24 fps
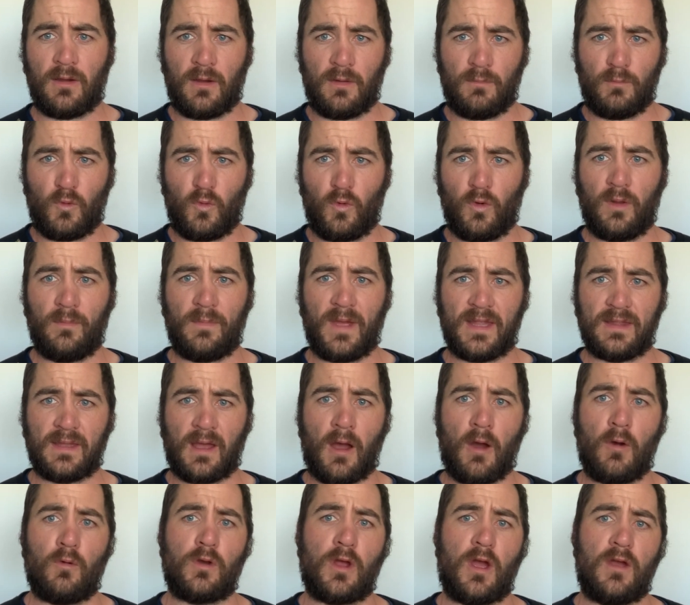I'm all about the
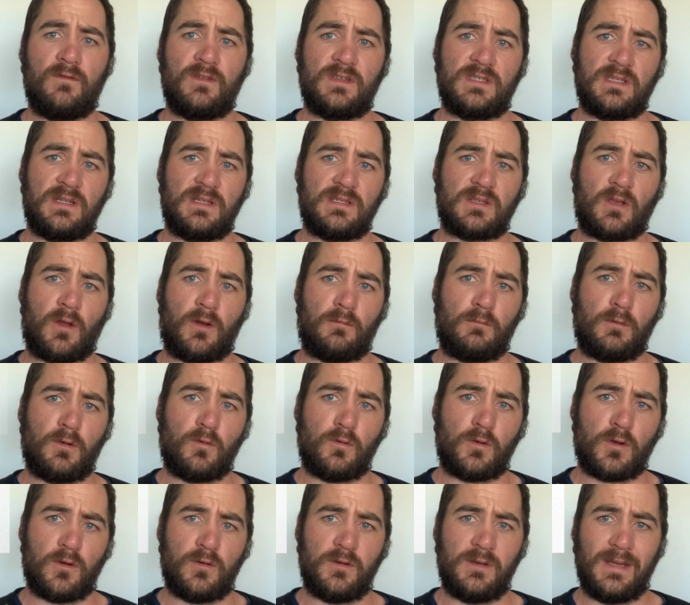holdovers, and it's got a real
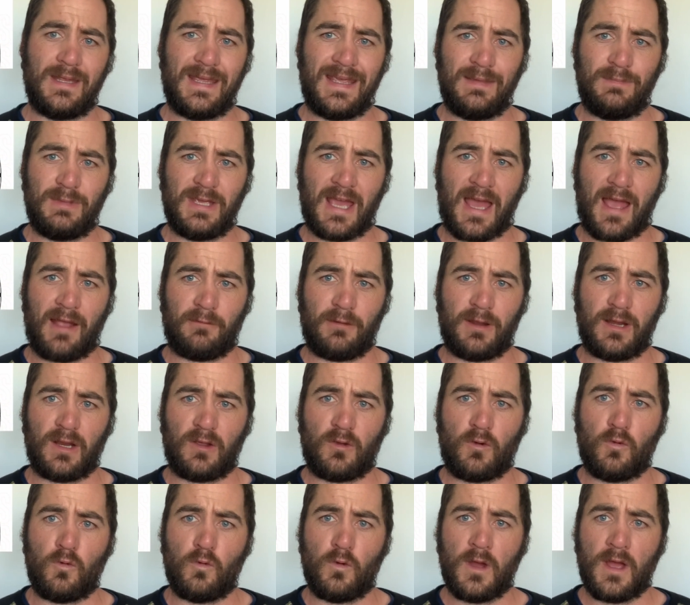good EBR
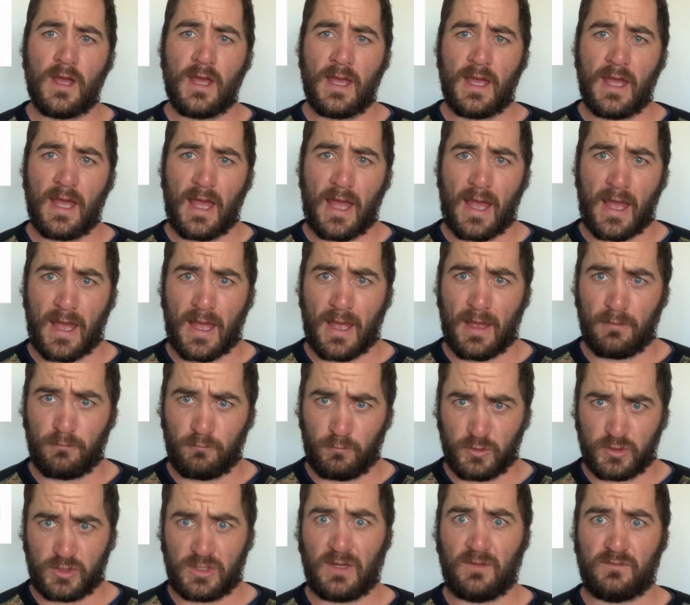reticle,
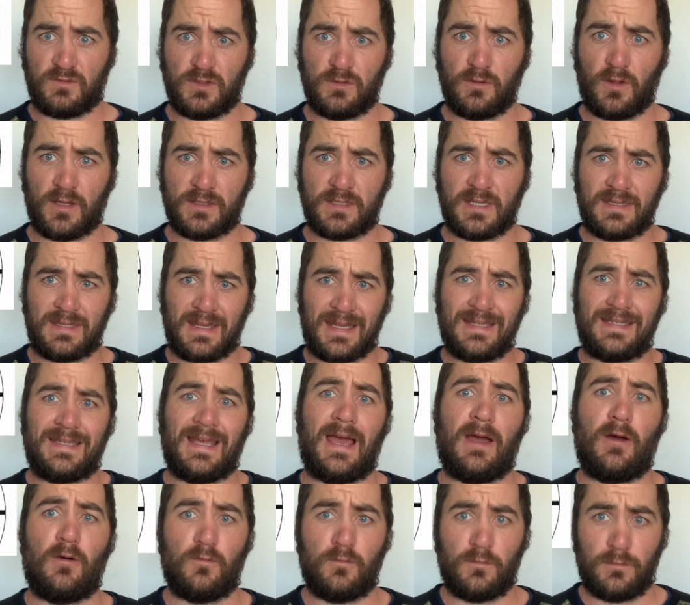which gives you lots of
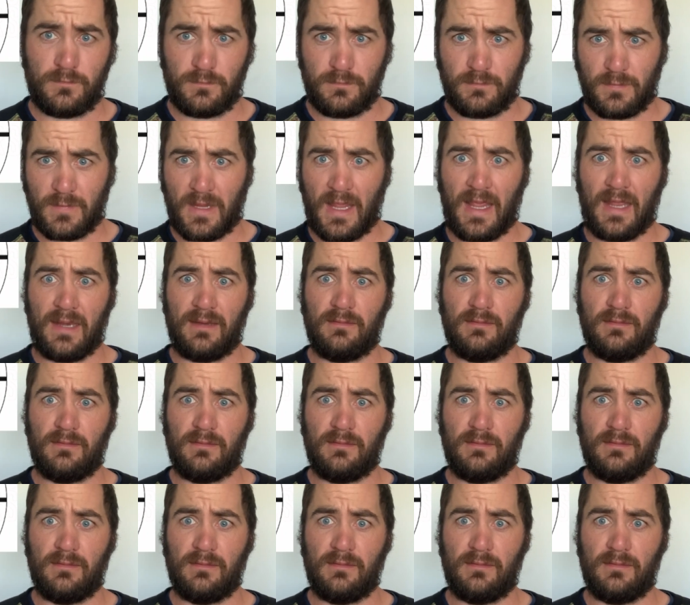detail and